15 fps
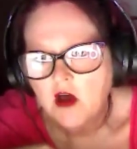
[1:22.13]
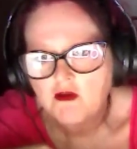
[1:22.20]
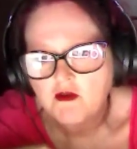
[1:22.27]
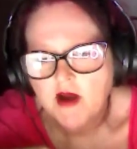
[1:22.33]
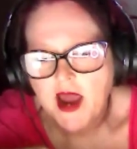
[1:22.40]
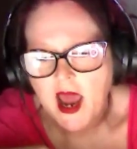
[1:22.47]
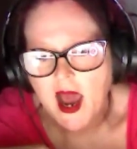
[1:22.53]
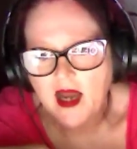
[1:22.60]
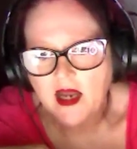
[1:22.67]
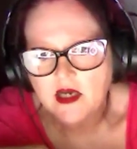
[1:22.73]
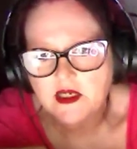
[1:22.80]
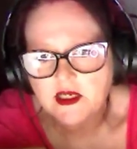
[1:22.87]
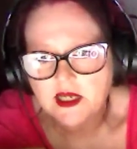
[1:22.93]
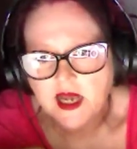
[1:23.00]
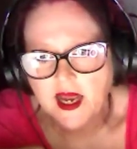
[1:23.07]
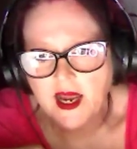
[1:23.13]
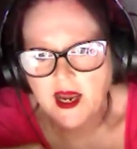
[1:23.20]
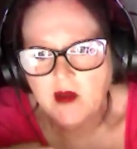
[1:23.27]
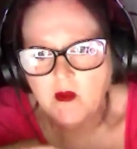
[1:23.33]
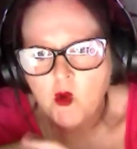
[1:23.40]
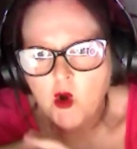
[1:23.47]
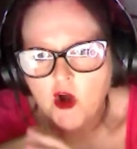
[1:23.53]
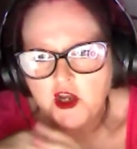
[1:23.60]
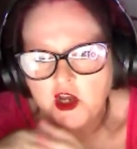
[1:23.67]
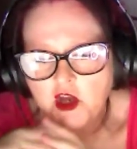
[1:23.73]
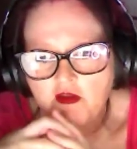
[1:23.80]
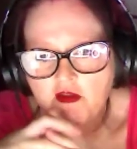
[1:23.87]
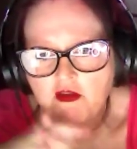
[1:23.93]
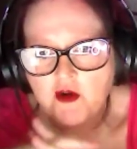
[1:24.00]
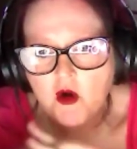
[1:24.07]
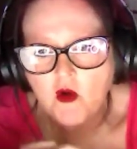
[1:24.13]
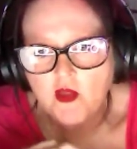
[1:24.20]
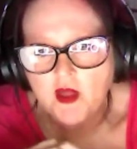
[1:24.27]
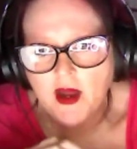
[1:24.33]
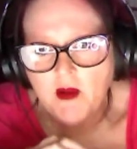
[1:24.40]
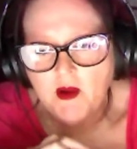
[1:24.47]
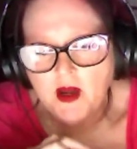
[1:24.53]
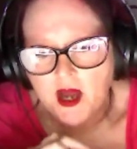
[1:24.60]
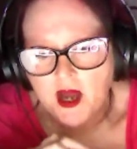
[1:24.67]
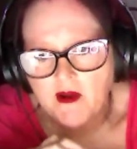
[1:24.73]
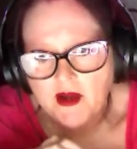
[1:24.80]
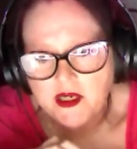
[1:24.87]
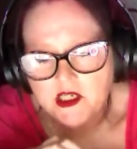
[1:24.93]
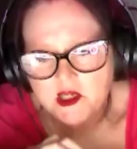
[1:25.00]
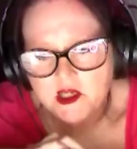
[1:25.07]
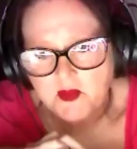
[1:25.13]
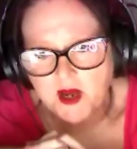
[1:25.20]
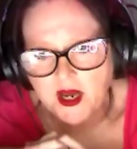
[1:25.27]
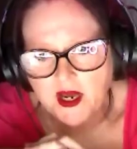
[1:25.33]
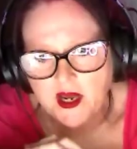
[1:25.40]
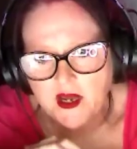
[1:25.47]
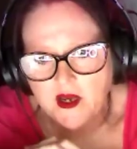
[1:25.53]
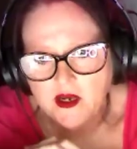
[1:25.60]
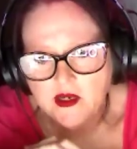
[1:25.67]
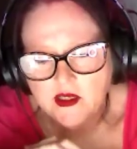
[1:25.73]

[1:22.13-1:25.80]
reality and what you thought they were going to be?